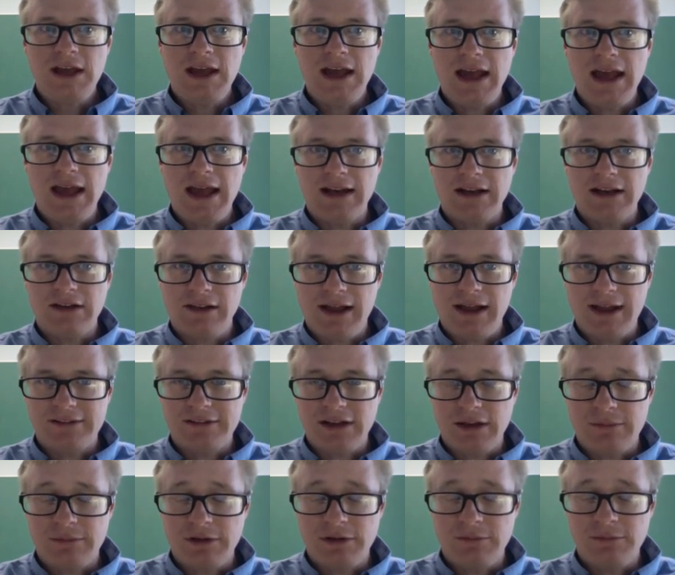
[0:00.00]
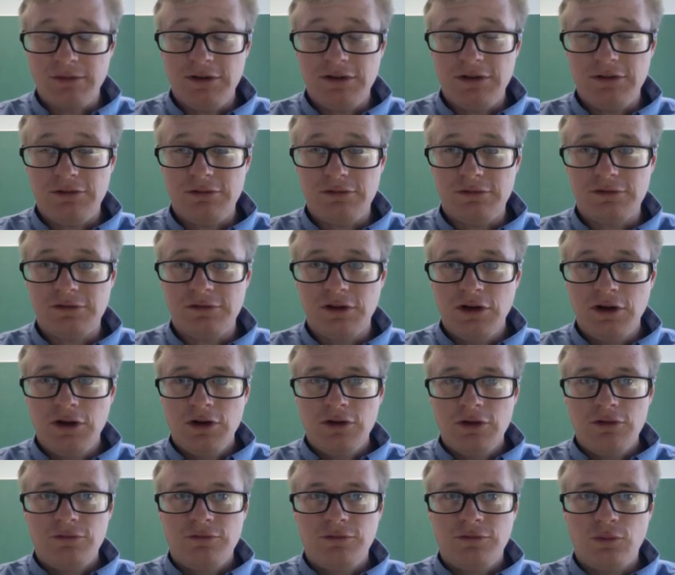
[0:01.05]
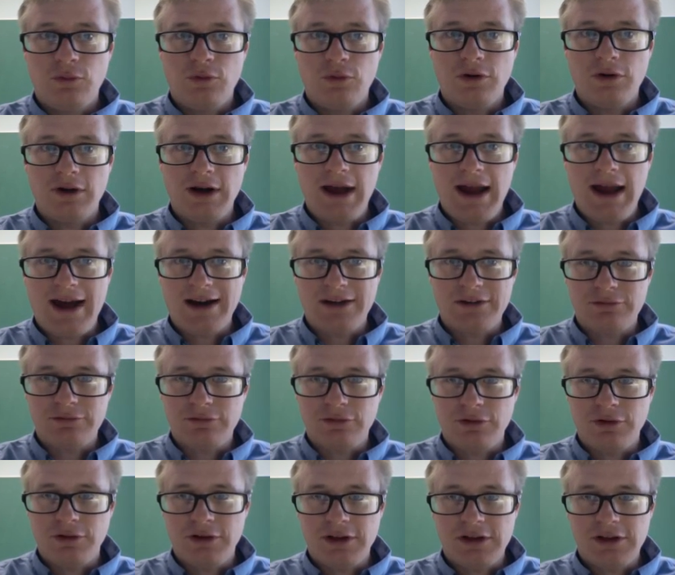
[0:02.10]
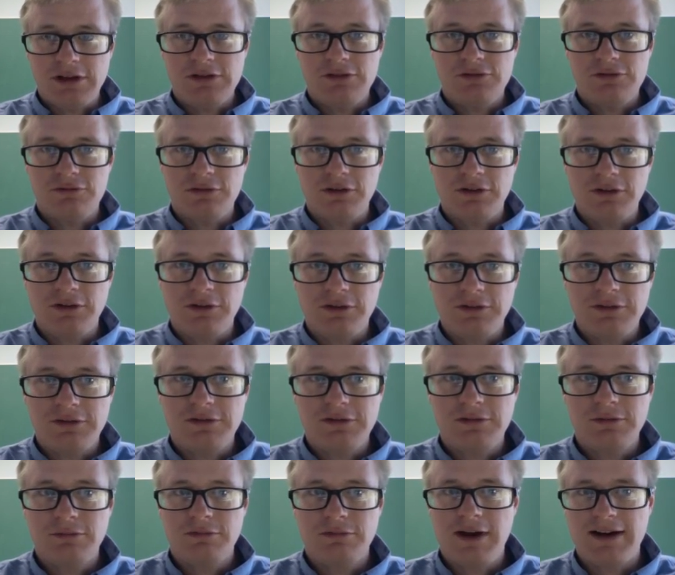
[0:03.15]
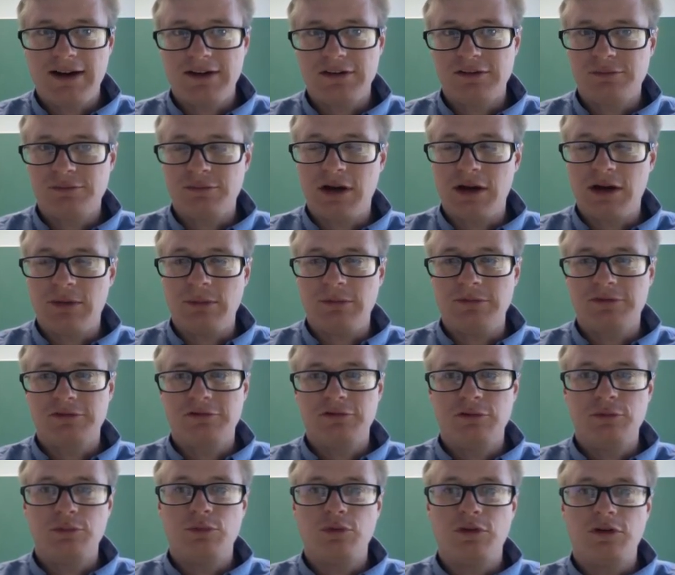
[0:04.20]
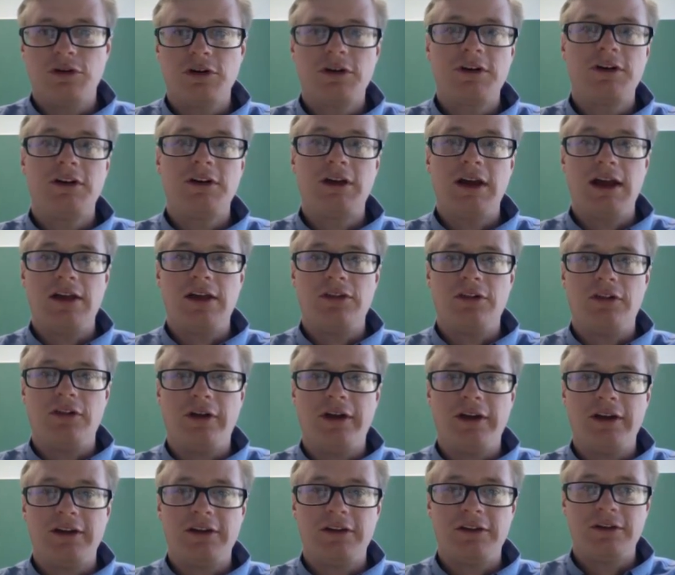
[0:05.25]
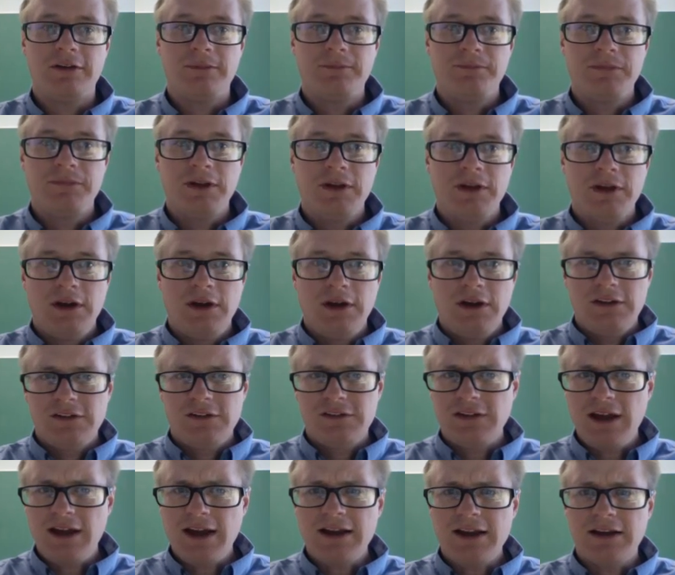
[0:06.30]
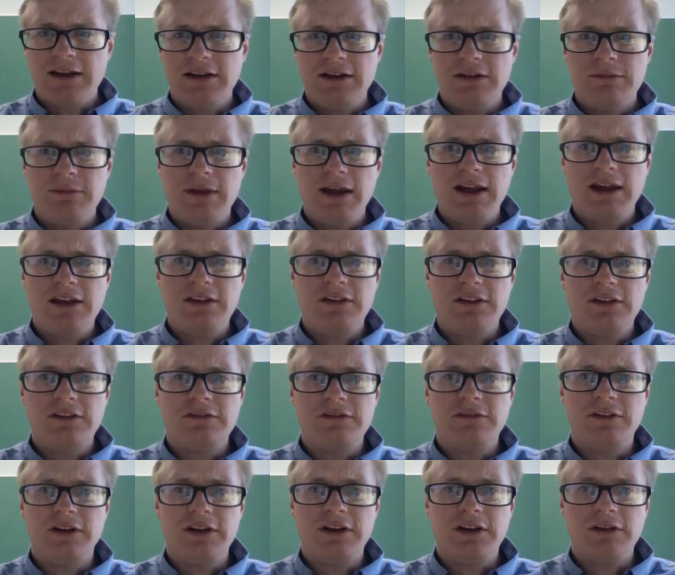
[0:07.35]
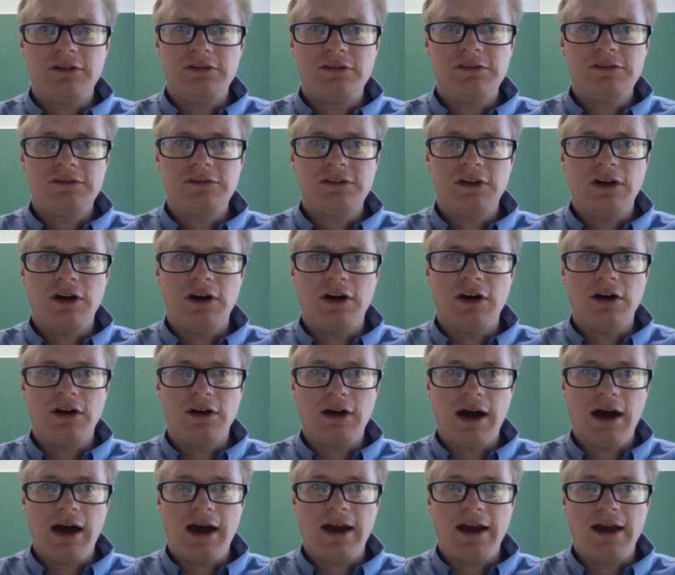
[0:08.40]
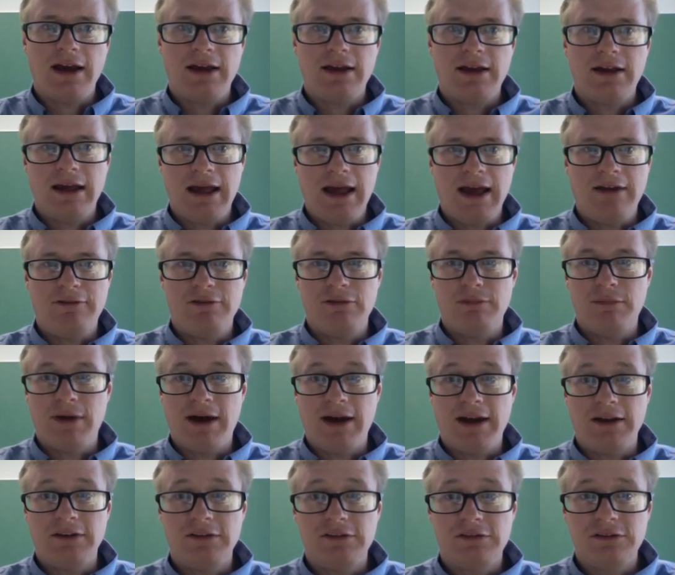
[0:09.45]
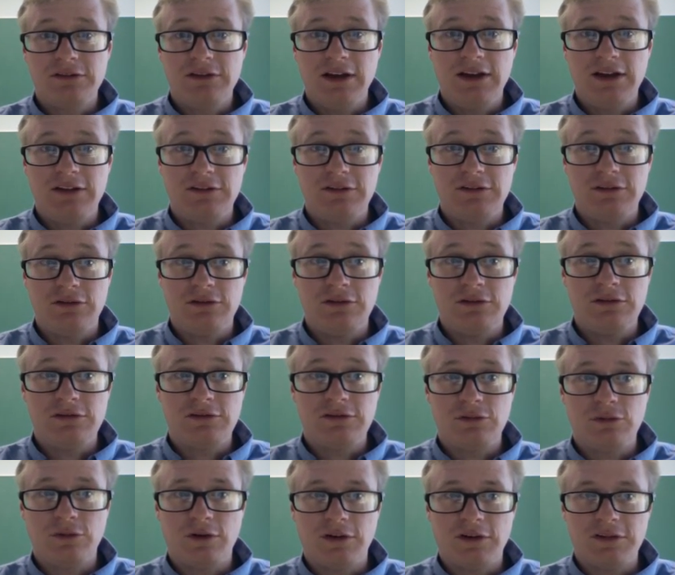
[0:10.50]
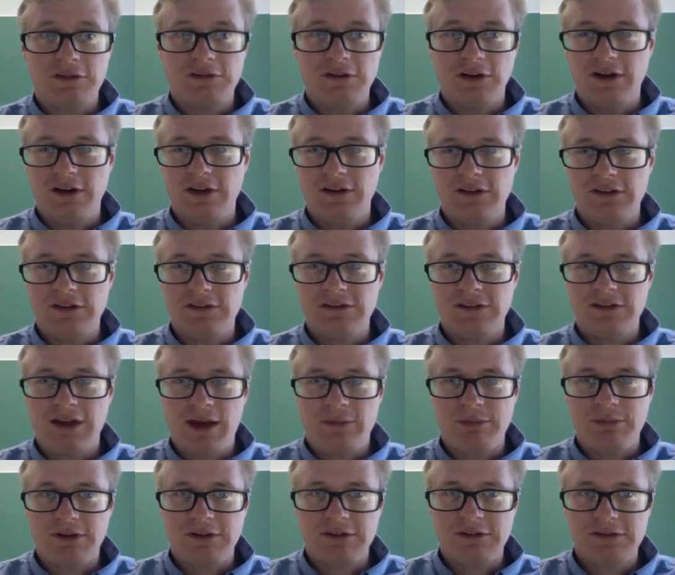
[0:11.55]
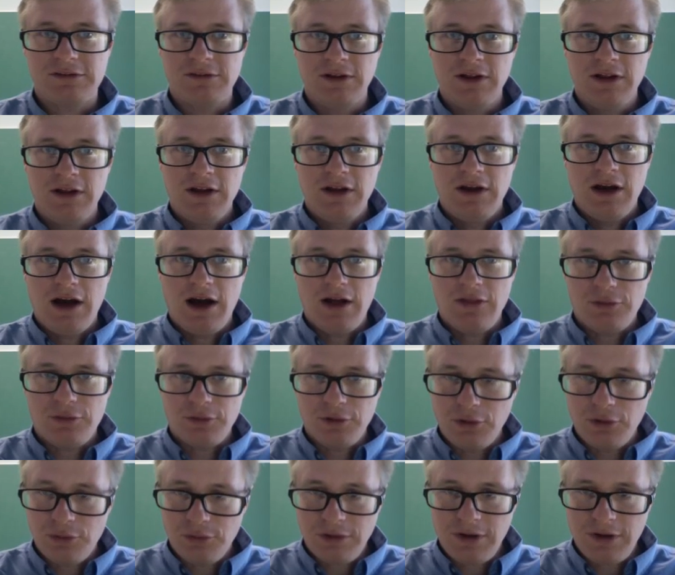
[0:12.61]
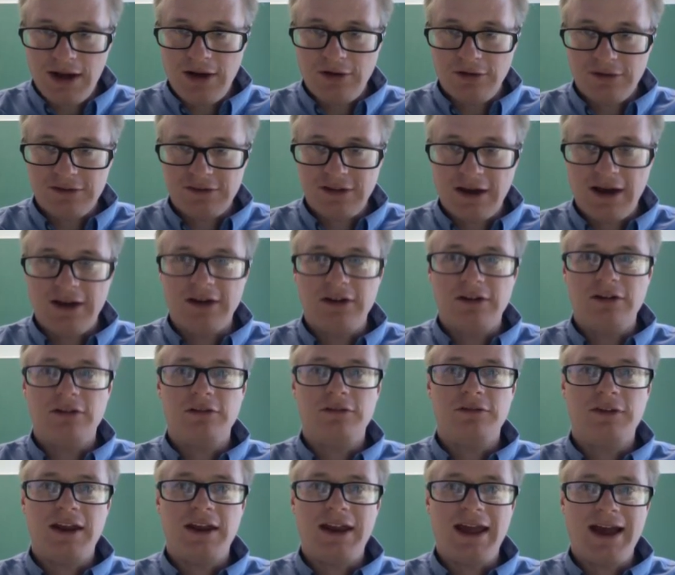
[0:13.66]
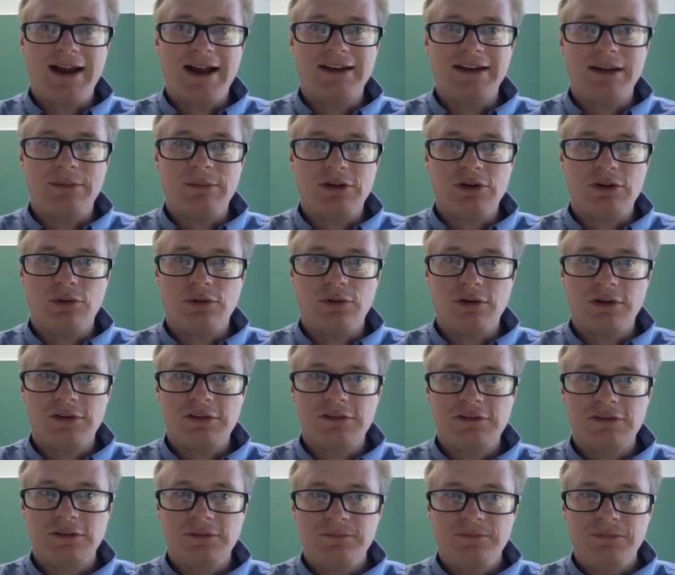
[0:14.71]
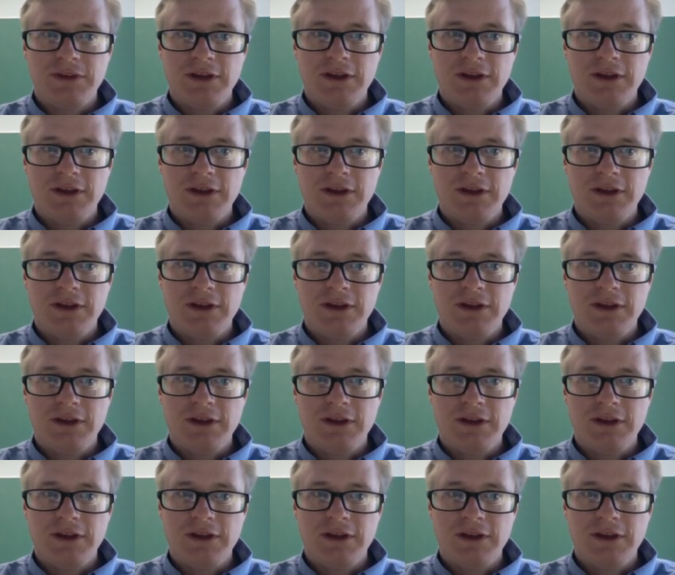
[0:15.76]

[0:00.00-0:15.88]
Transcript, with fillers: and class time can be used for active learning, drills, practice problems, group work, and the like. Second, in making these videos, uh, I have in mind any students who are studying these topics on their own outside of an academic course,